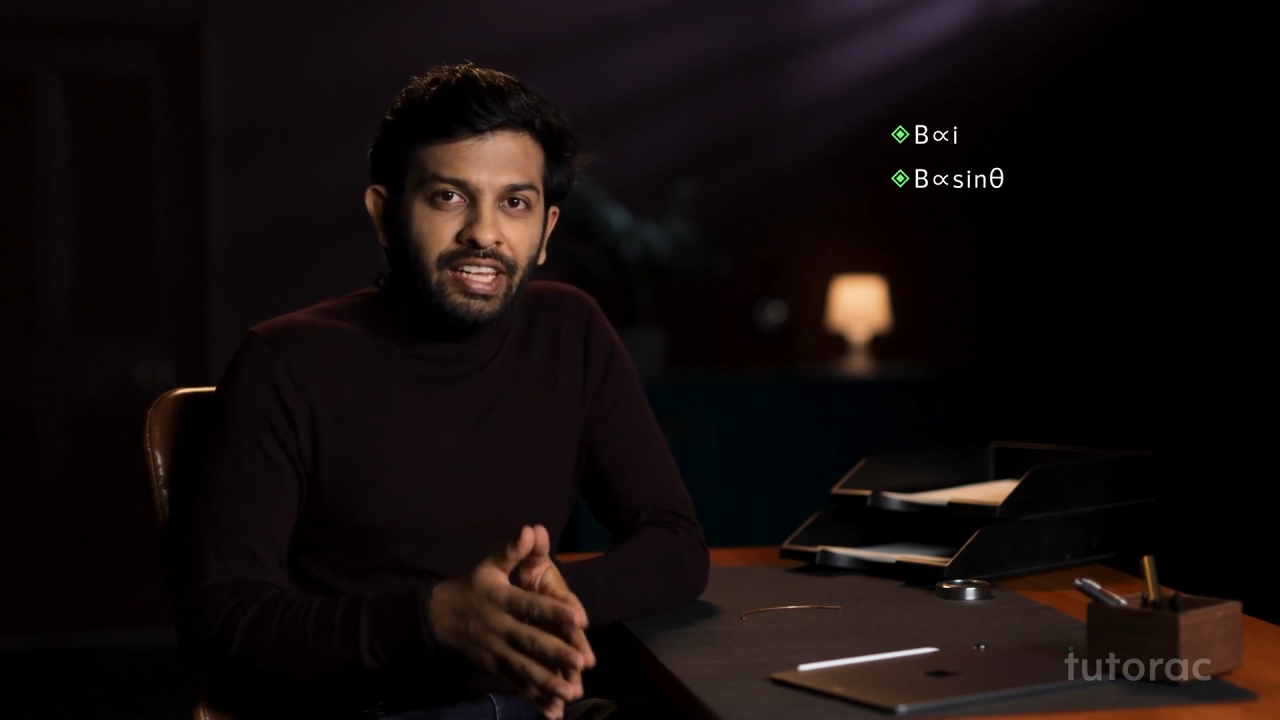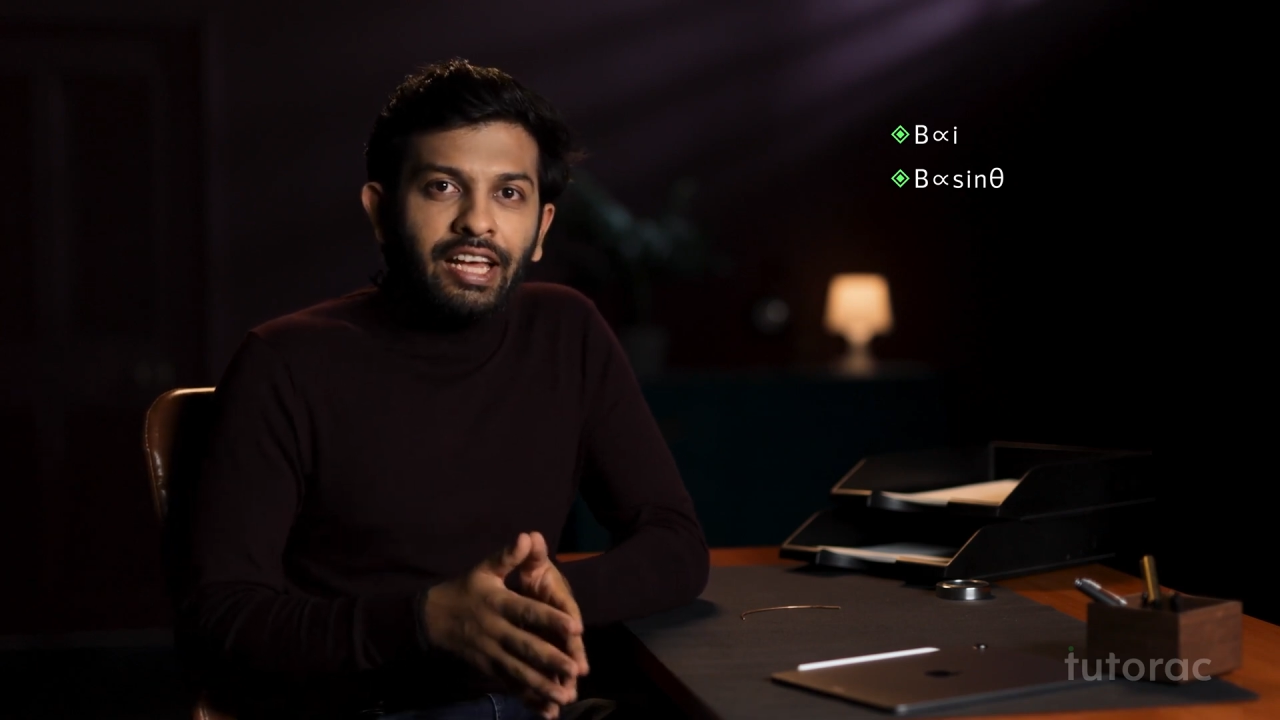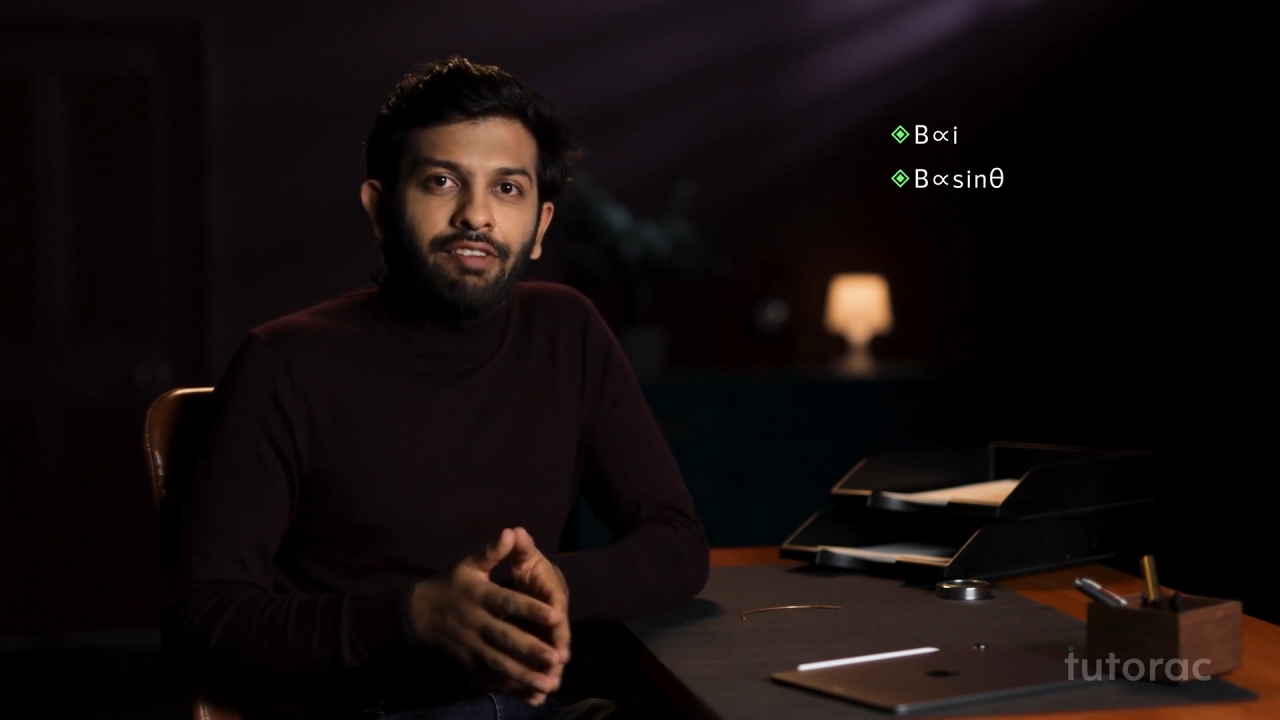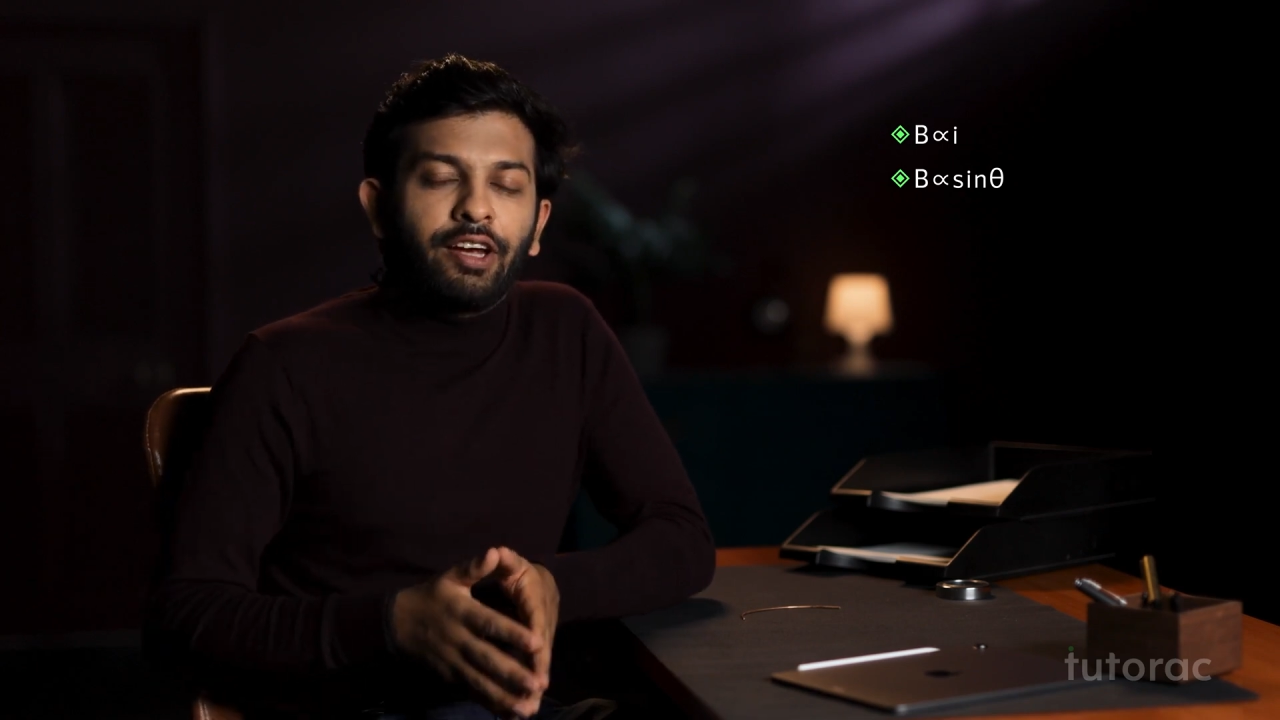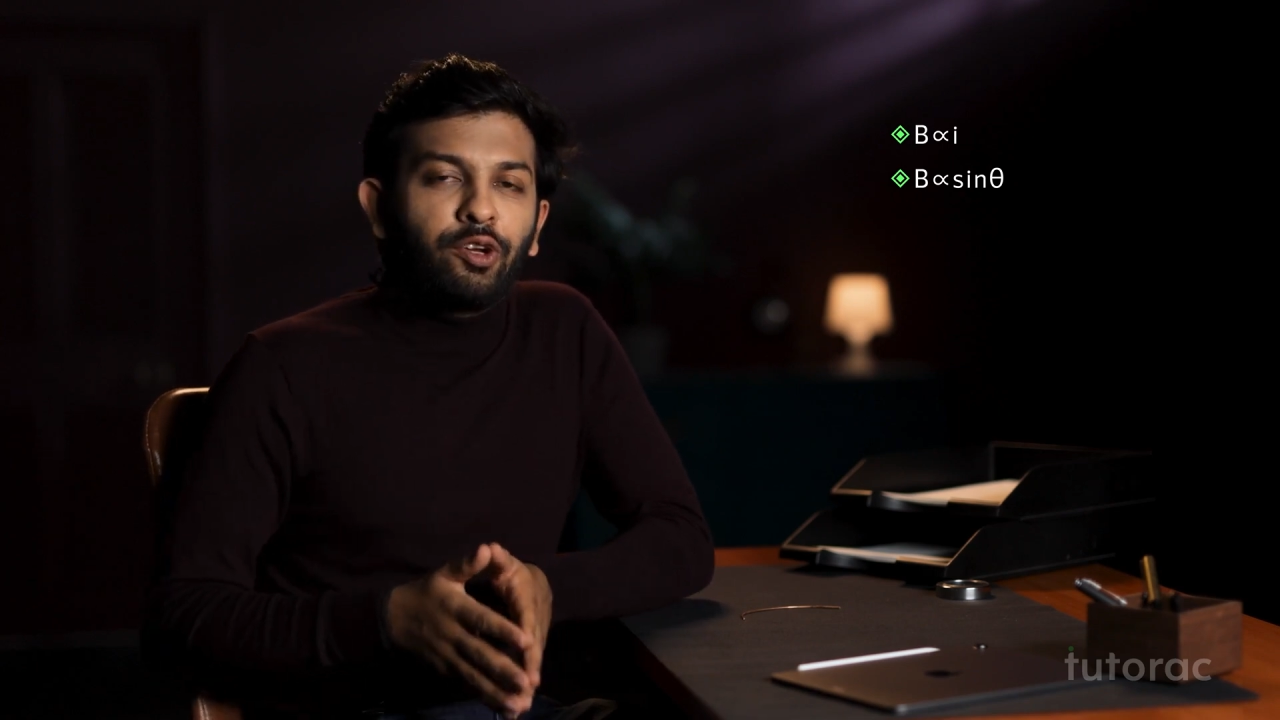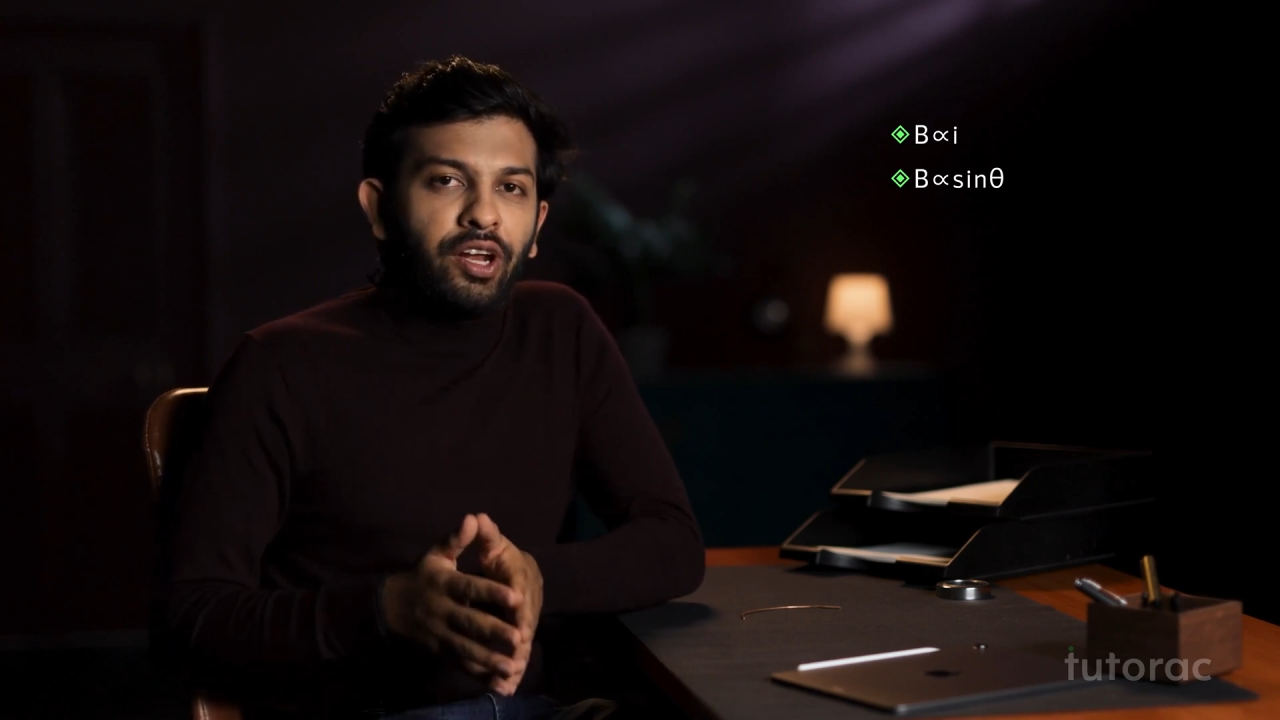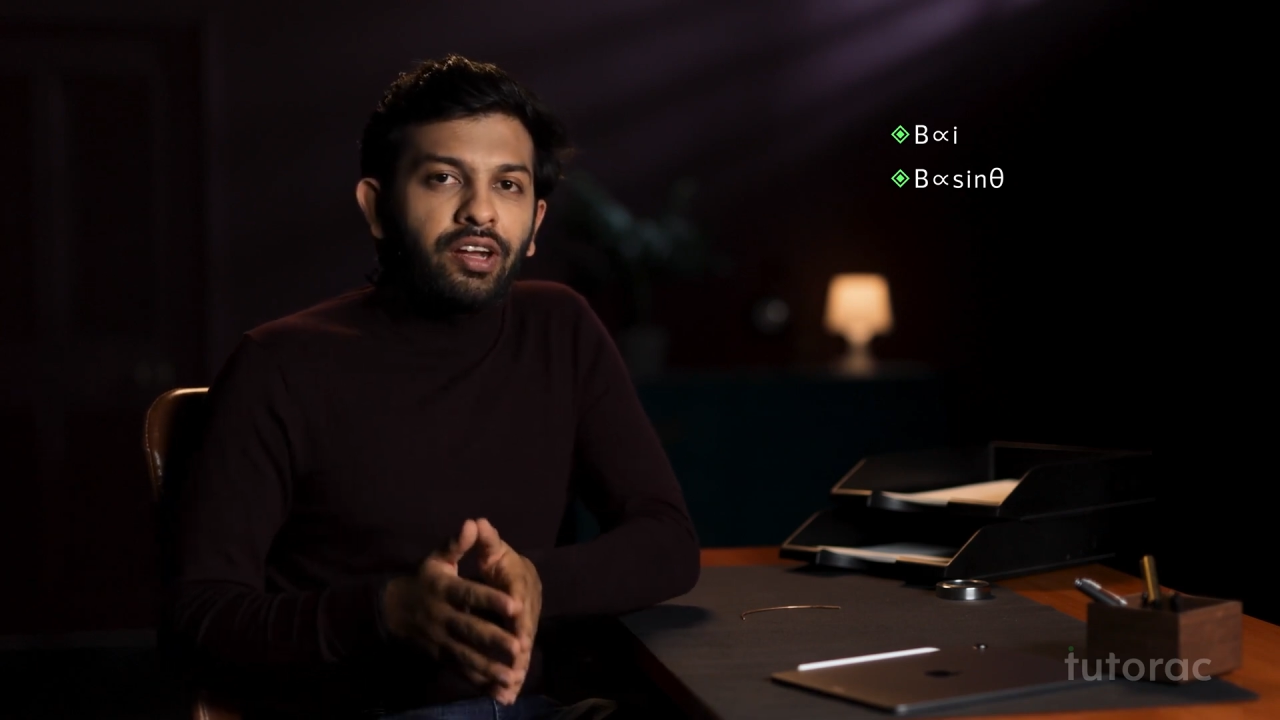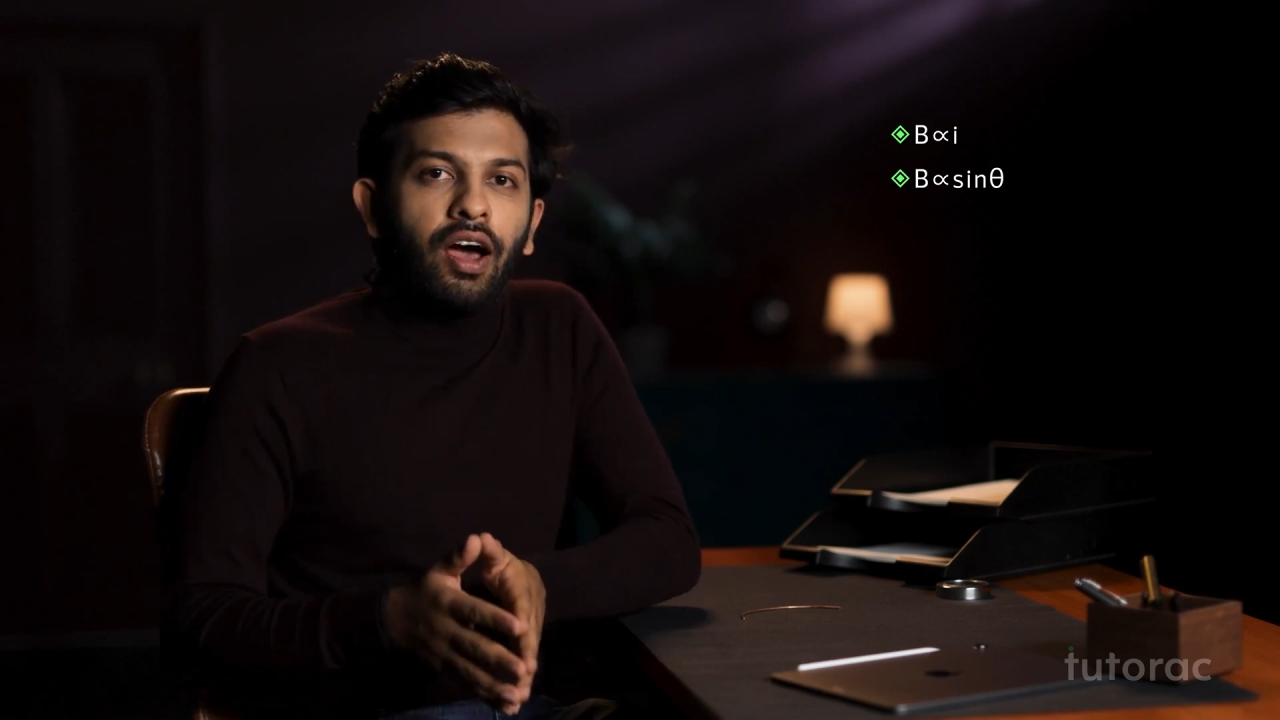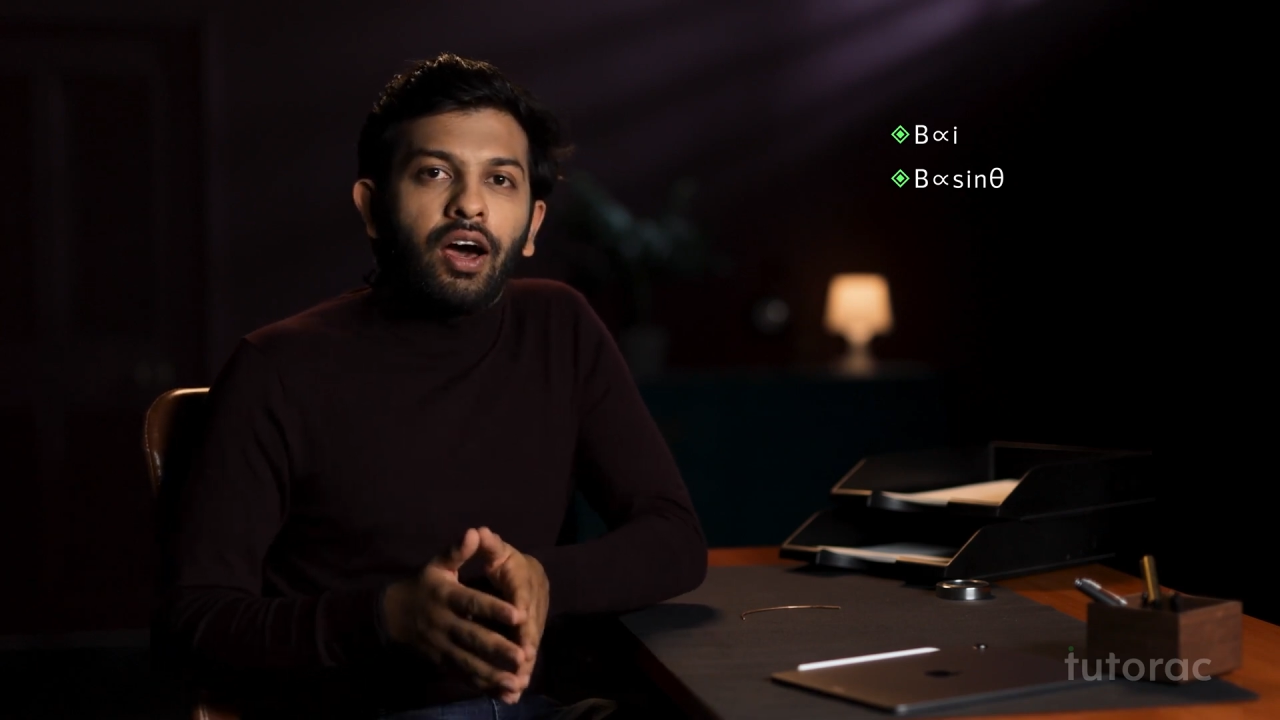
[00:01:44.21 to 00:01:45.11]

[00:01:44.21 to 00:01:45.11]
dl vector and